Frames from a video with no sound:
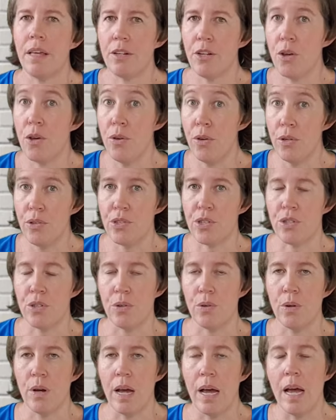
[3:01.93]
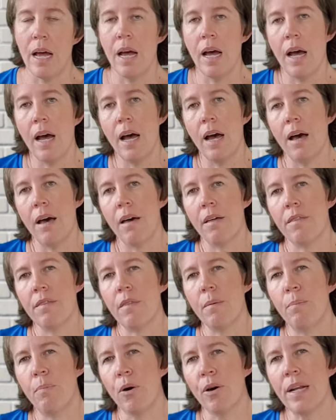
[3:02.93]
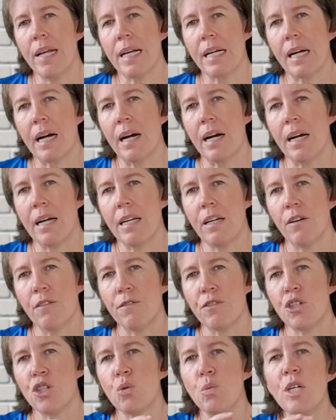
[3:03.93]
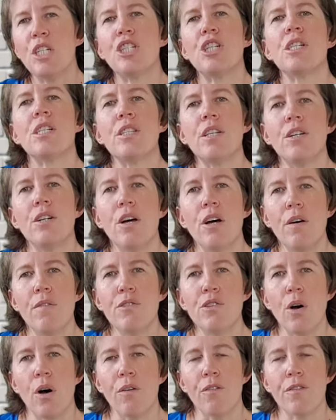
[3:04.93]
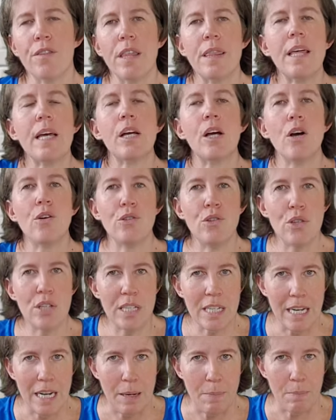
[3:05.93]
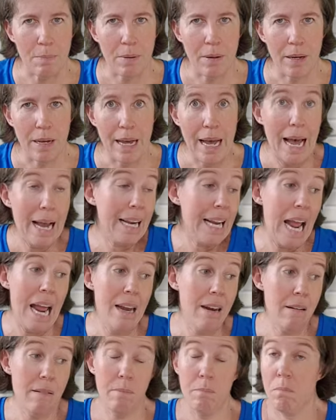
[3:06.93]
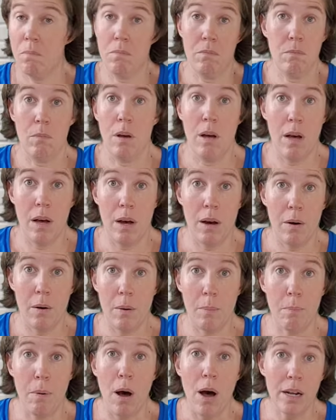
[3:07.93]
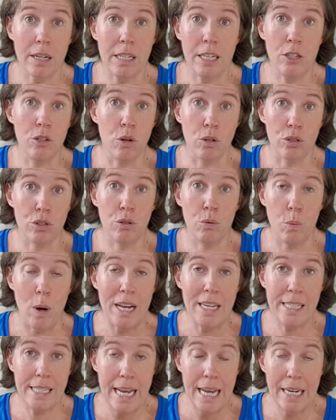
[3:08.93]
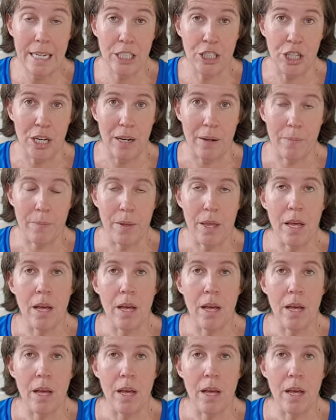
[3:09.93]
that you used to, the body kind of switches the nerves off, that they go to sleep. Again, partly not to waste energy.